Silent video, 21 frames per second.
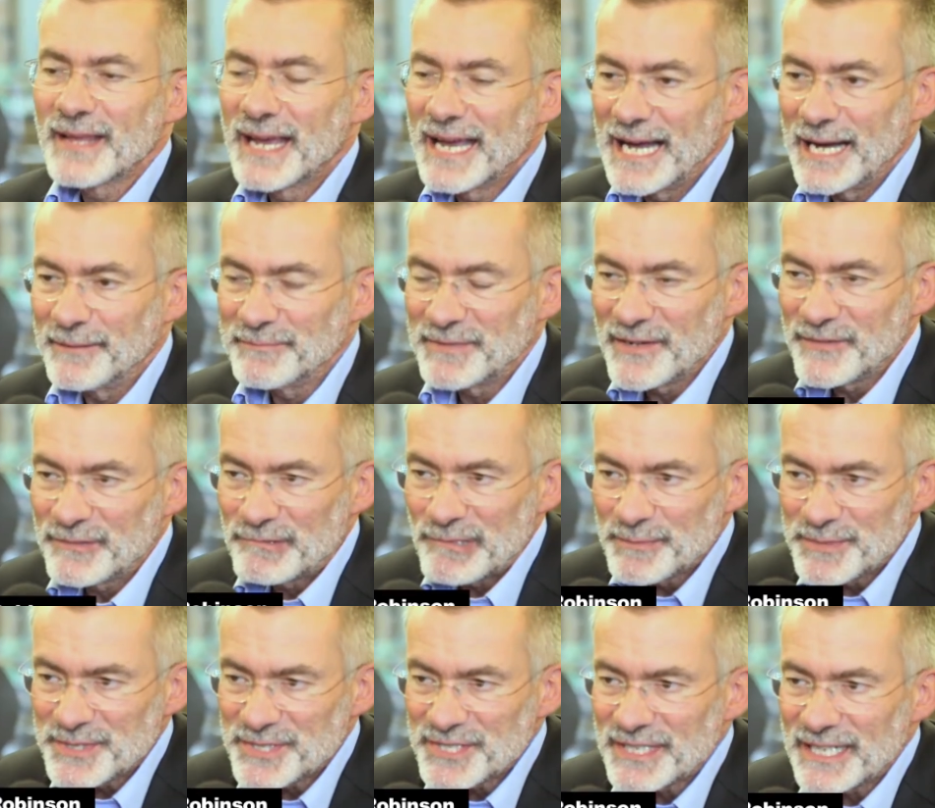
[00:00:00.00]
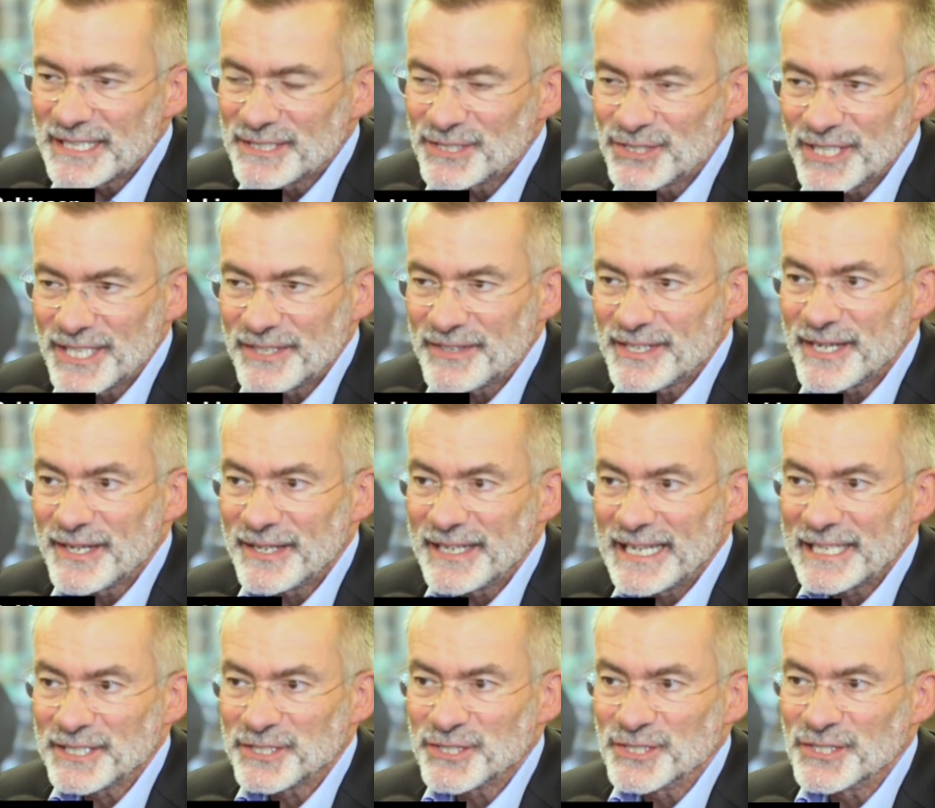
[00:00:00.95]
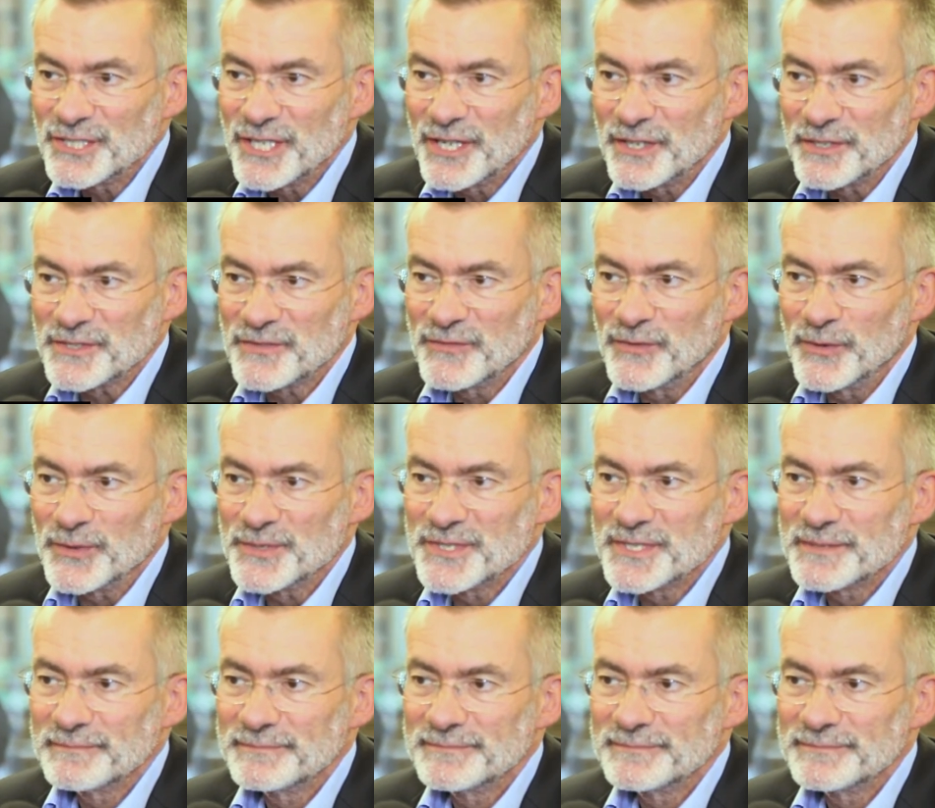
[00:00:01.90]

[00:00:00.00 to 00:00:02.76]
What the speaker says: I'm David Robinison. I chair the Early Action Task Force.